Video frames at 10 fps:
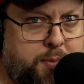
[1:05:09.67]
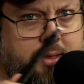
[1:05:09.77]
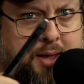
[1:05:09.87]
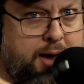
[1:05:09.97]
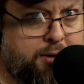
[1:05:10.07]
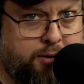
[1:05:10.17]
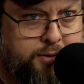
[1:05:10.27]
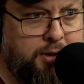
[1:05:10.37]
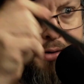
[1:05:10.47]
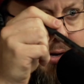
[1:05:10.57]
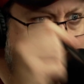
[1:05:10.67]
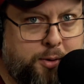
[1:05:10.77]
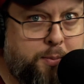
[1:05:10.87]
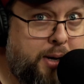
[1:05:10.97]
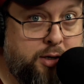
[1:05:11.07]
about that on the
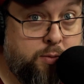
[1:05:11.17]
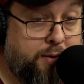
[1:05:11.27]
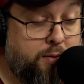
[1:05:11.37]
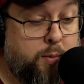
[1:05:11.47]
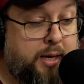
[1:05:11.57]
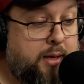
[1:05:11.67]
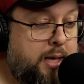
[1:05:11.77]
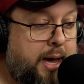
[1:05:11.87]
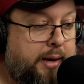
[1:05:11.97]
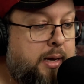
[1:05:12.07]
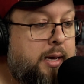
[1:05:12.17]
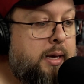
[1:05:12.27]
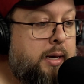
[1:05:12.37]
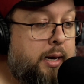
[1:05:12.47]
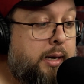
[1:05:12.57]
Facebook page whenever we hit that.
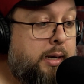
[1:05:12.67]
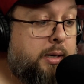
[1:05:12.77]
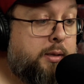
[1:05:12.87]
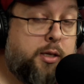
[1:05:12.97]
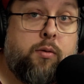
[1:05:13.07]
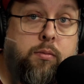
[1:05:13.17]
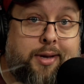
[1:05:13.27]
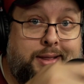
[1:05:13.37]
So I